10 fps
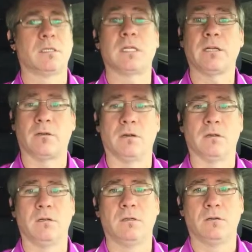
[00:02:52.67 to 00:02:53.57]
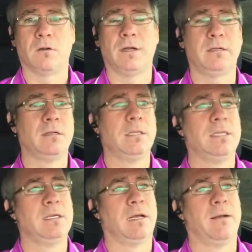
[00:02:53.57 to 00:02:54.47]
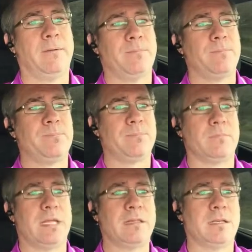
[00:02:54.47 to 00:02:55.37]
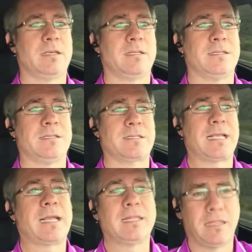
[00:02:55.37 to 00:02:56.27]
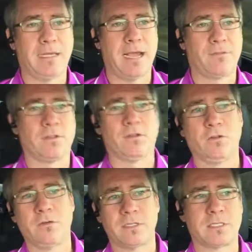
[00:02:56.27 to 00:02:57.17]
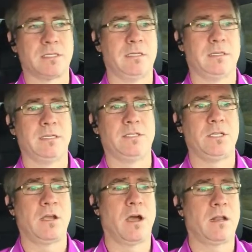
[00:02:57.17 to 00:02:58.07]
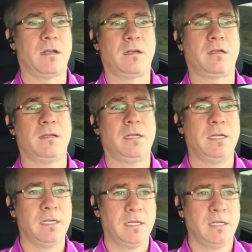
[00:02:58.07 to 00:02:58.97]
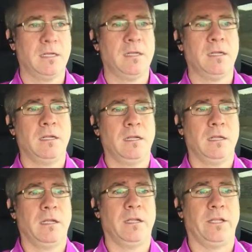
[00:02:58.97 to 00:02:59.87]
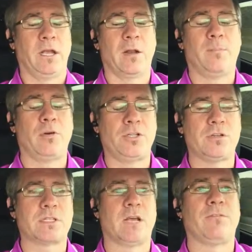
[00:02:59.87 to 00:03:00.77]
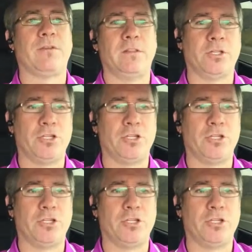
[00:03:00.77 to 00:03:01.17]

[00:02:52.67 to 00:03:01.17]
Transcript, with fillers: clearer, right? Um, then the second thing you have to do is is you gotta you gotta put yourself in the